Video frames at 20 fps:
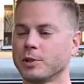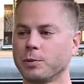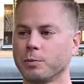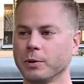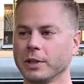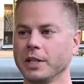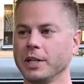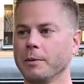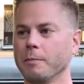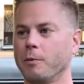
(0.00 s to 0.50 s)
was
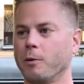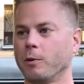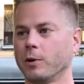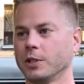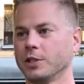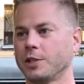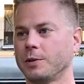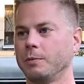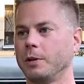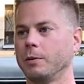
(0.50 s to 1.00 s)
really
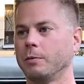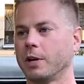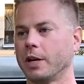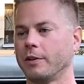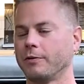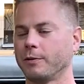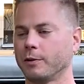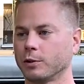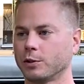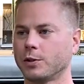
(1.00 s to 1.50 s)
important to me when I
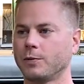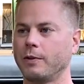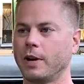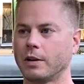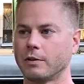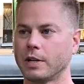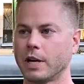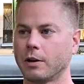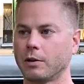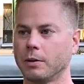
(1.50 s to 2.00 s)
first
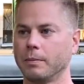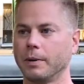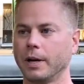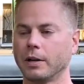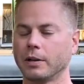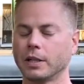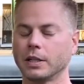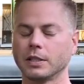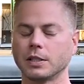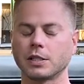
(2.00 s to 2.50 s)
found out
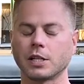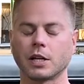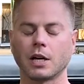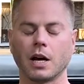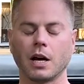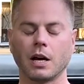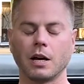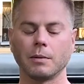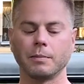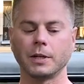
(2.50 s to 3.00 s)
about it
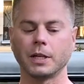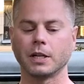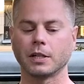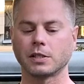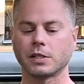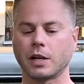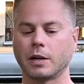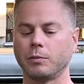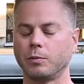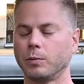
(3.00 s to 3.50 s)

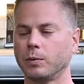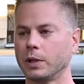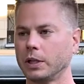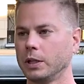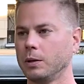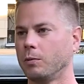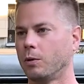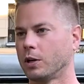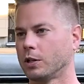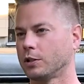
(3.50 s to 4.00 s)
because I
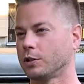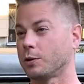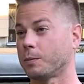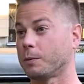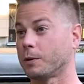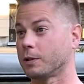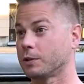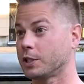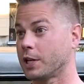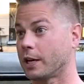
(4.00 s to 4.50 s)
really wanted to
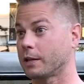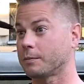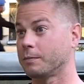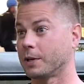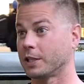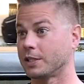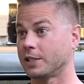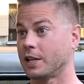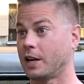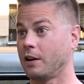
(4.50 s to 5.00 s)
protect
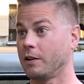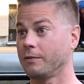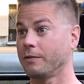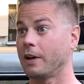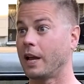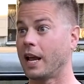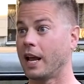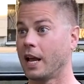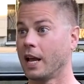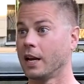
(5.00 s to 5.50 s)
myself
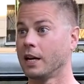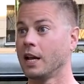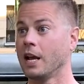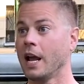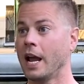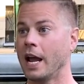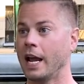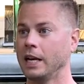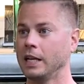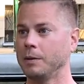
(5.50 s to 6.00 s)
and
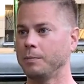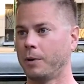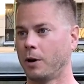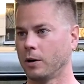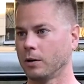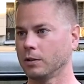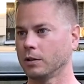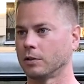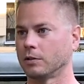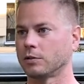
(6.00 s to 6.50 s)
any
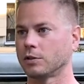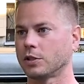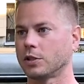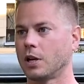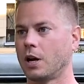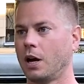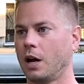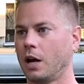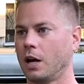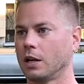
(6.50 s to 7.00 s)
partners
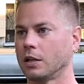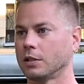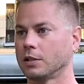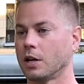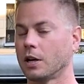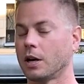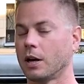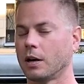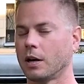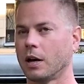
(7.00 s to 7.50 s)

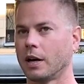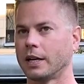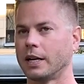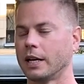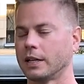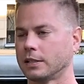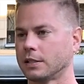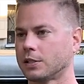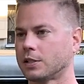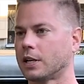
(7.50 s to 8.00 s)

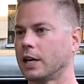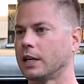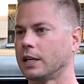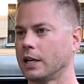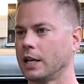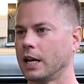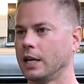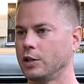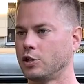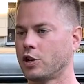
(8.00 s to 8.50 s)
against
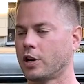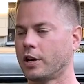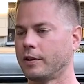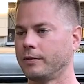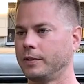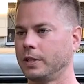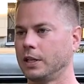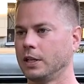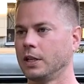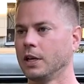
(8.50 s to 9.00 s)
getting
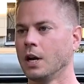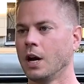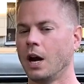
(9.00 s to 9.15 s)
HIV.